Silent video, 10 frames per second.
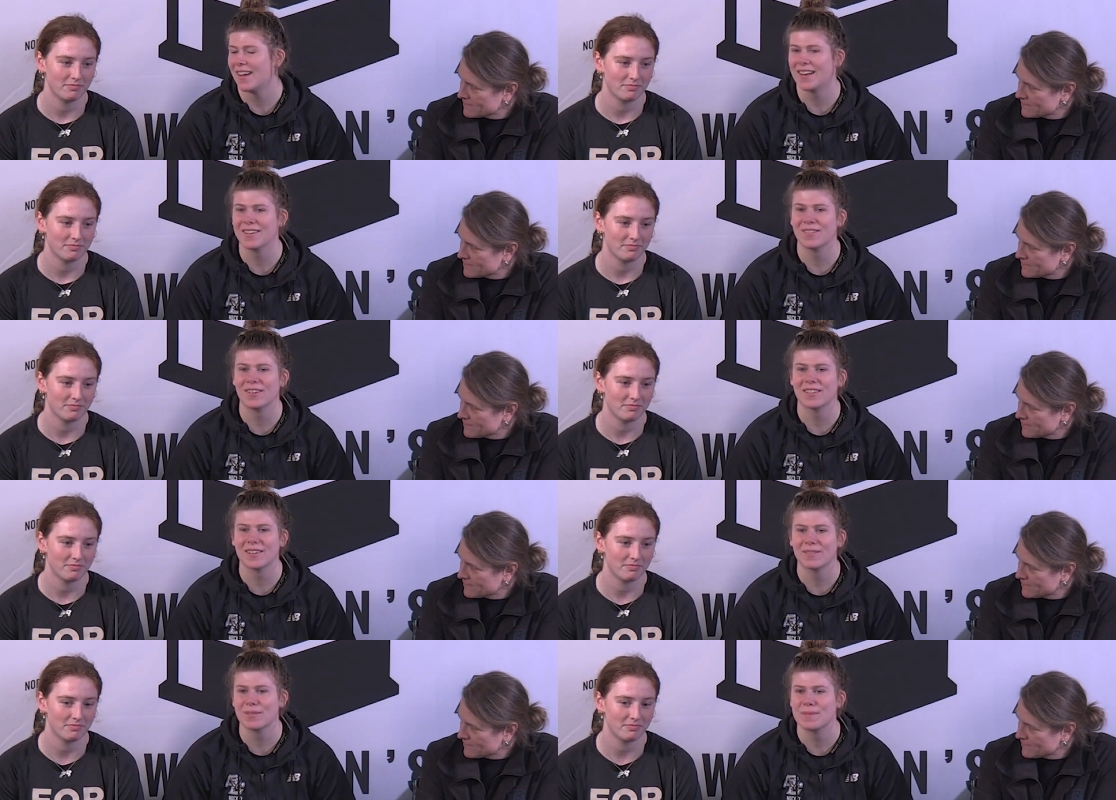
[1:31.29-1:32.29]
Speaker 1: I I didn't want
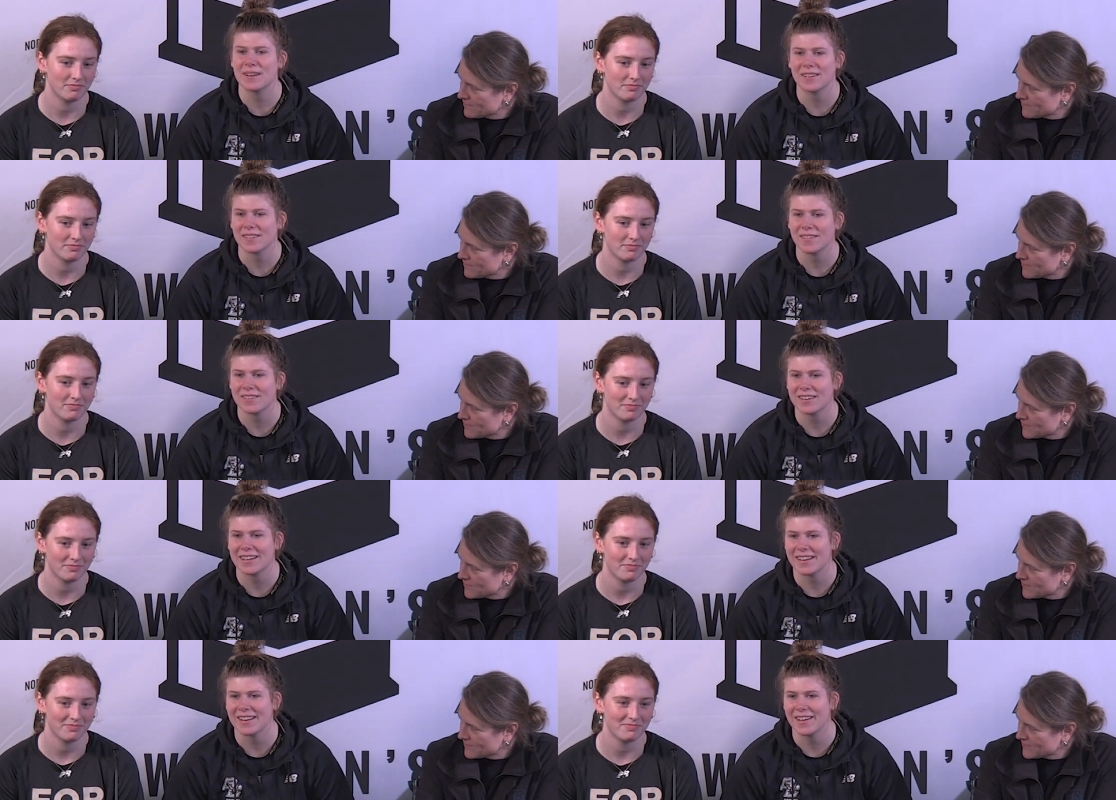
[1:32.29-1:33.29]
them to beat us ever
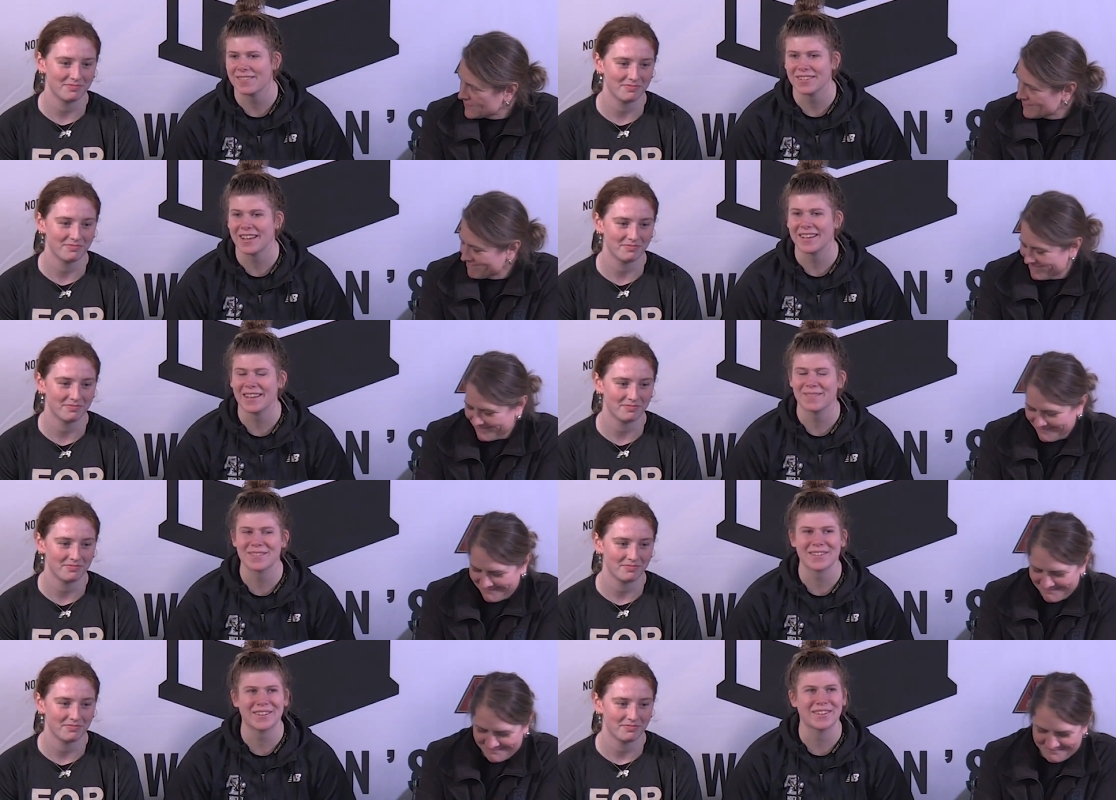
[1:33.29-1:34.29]
again after that game,
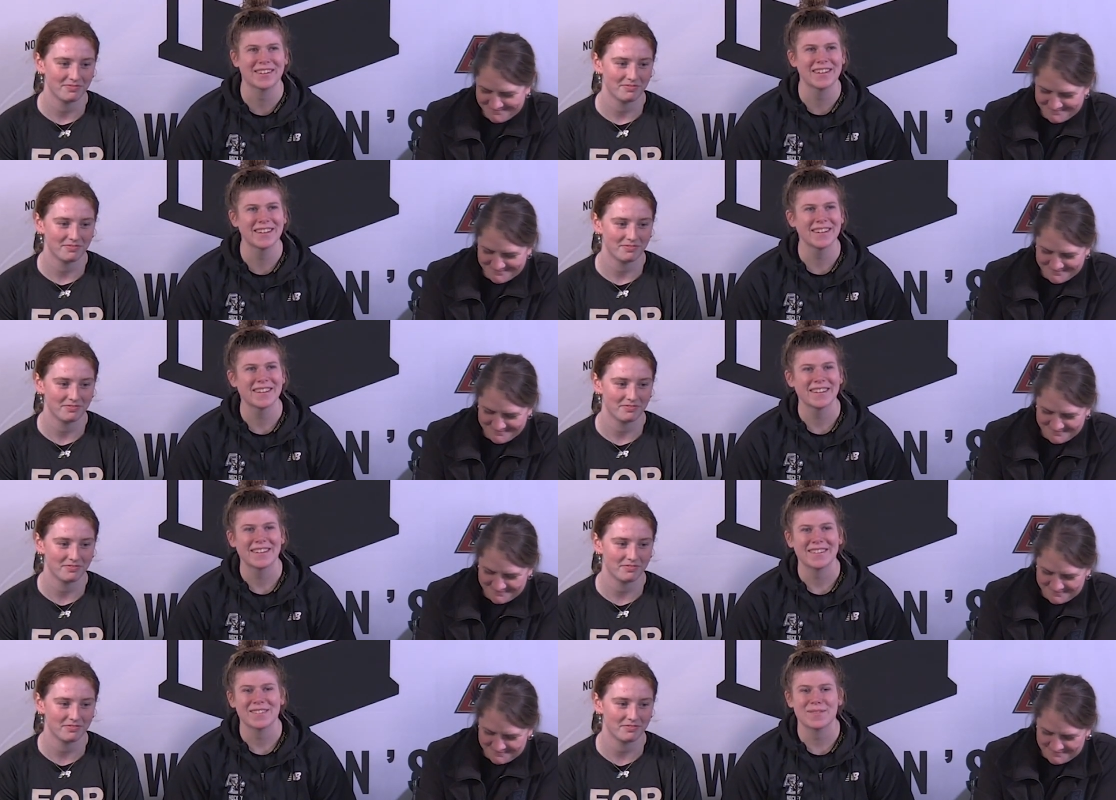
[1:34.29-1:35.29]
so
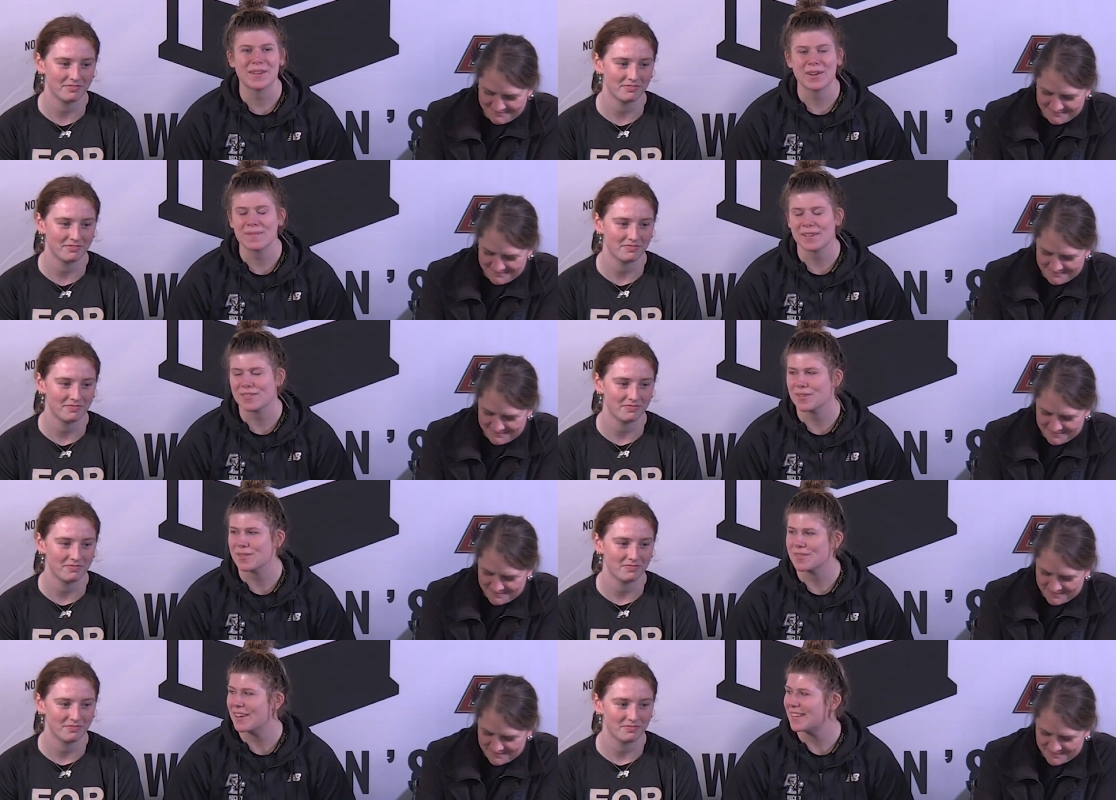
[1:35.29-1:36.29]
it was very much so
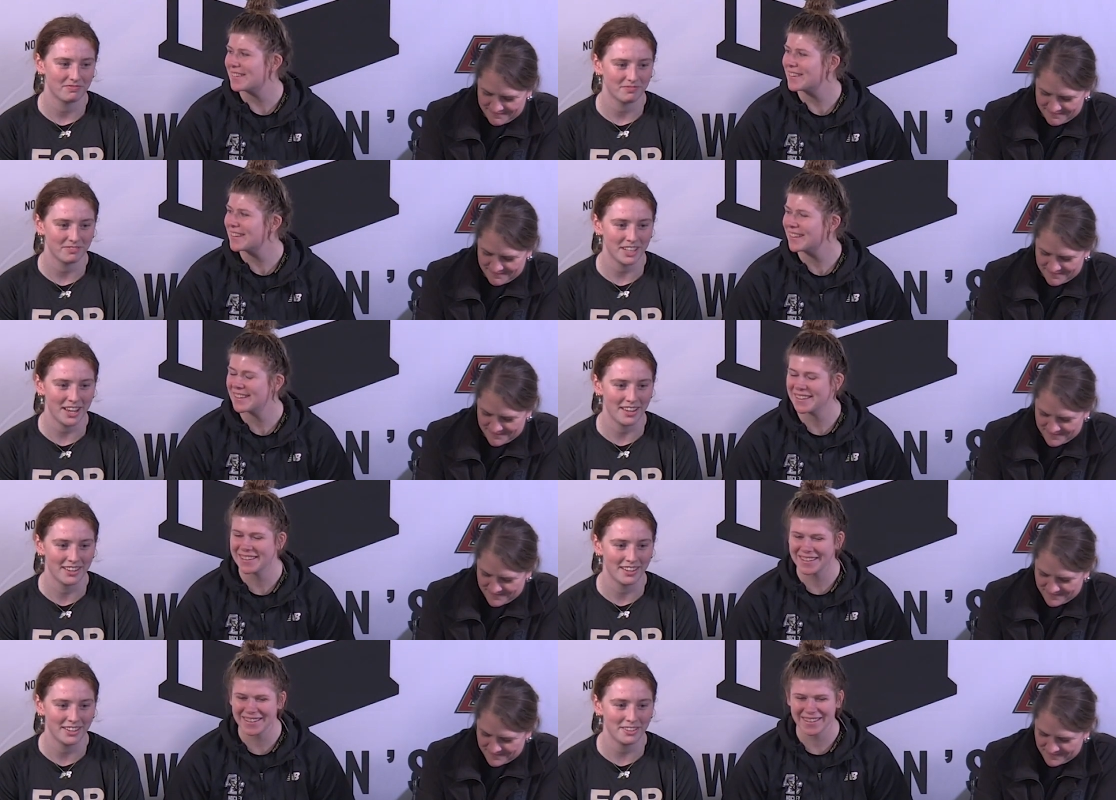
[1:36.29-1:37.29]
revenge.
Speaker 2: Yeah,
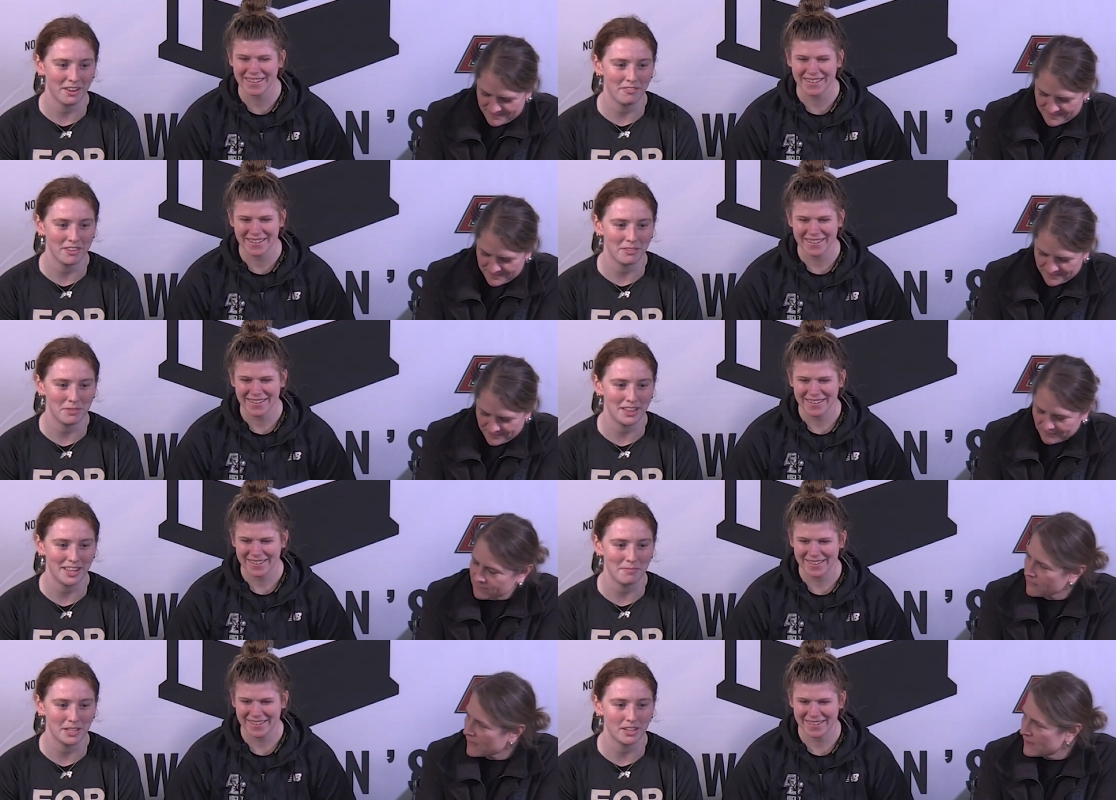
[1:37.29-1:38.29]
it's a lot of fun to beat
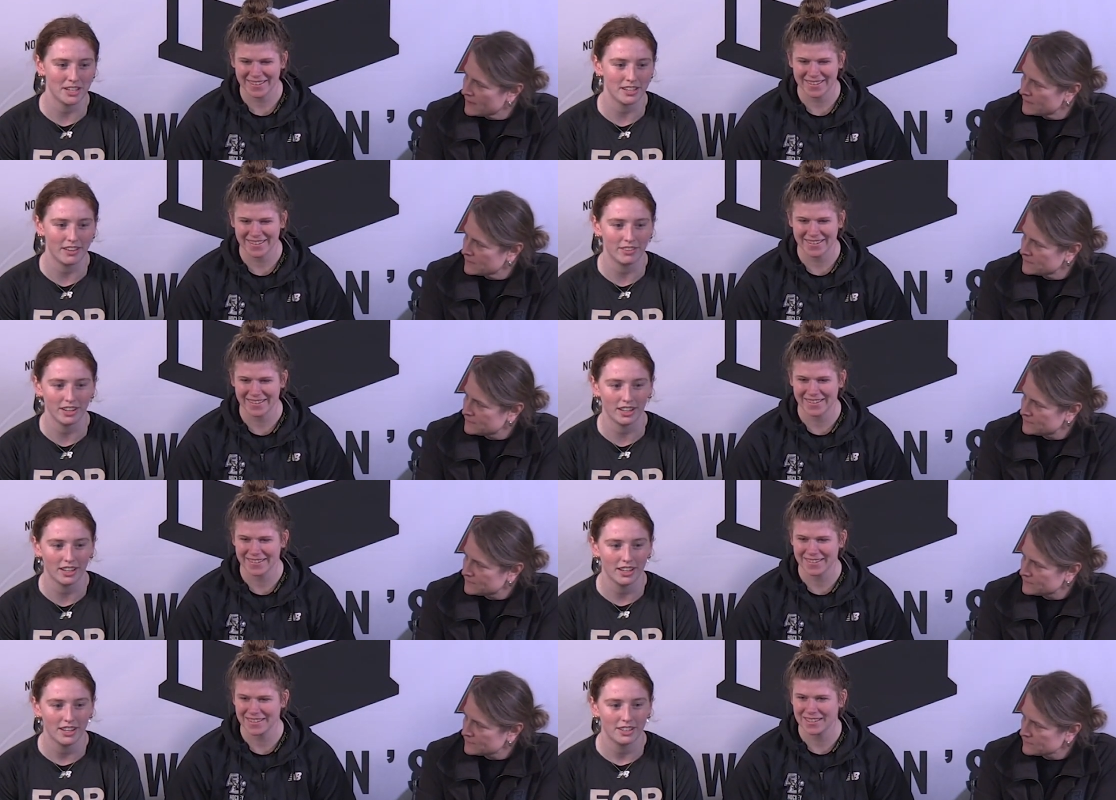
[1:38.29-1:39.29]
them, especially after like
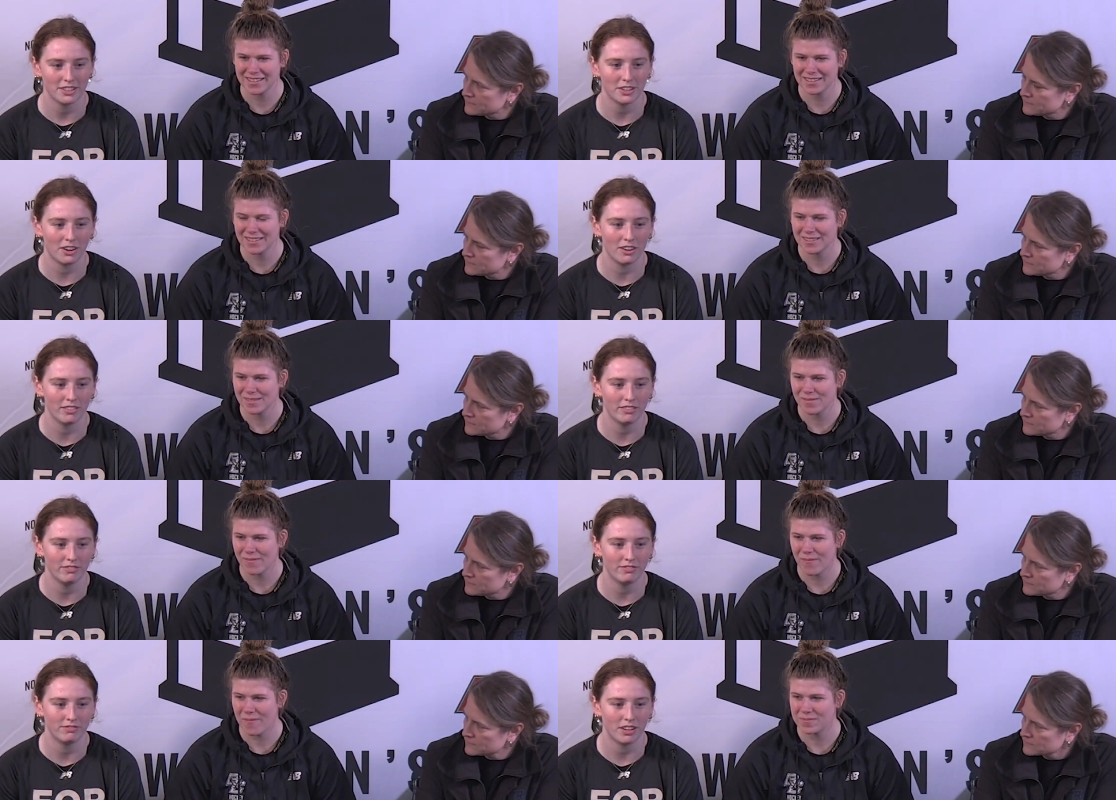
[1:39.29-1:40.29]
such a hard
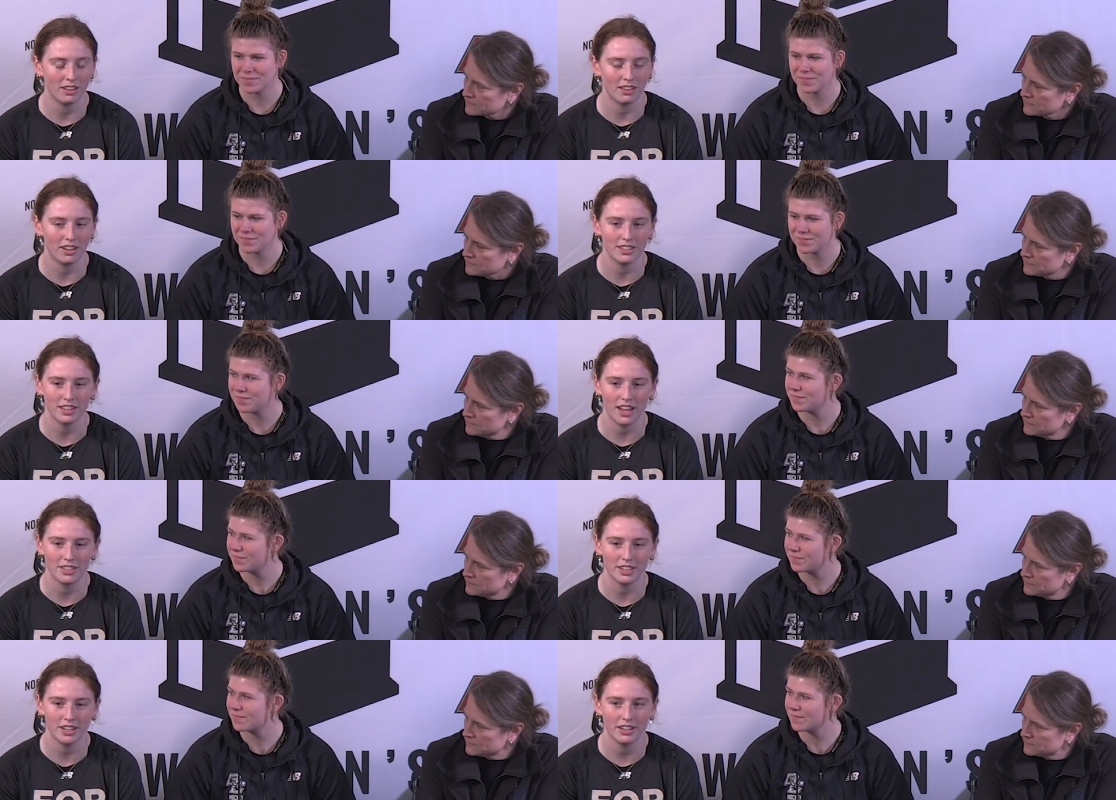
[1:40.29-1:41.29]
fought loss
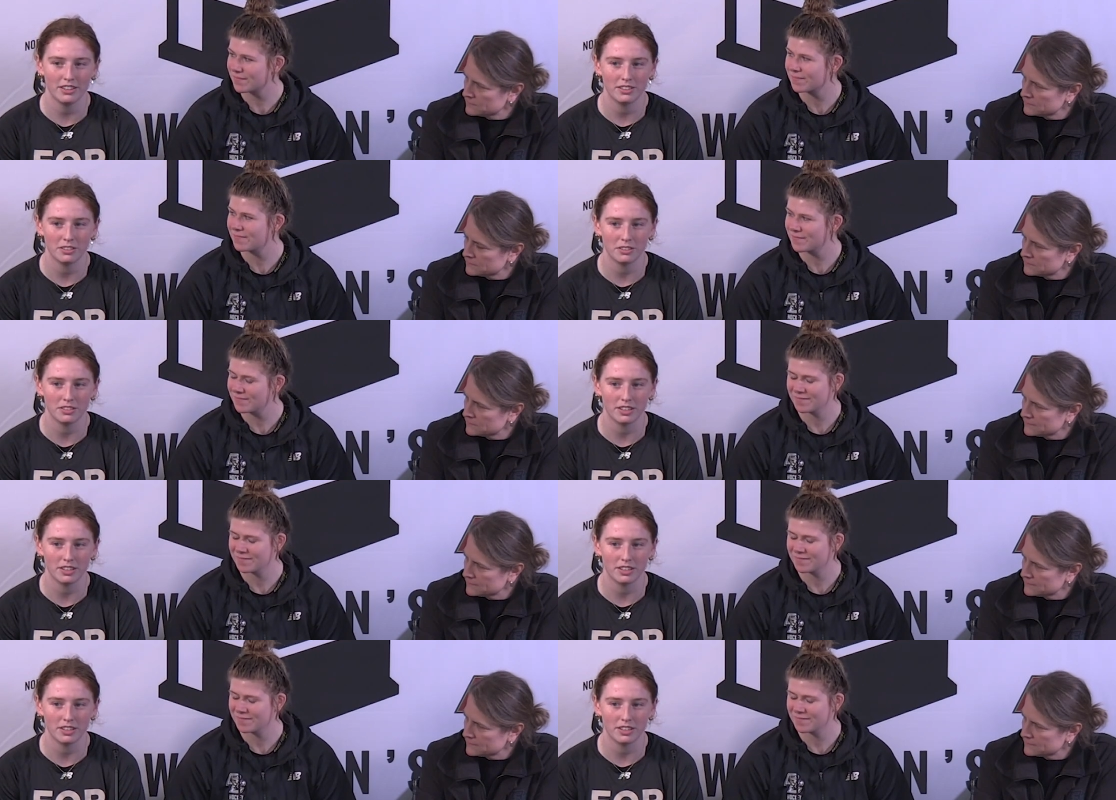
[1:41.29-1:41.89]
last year. So it's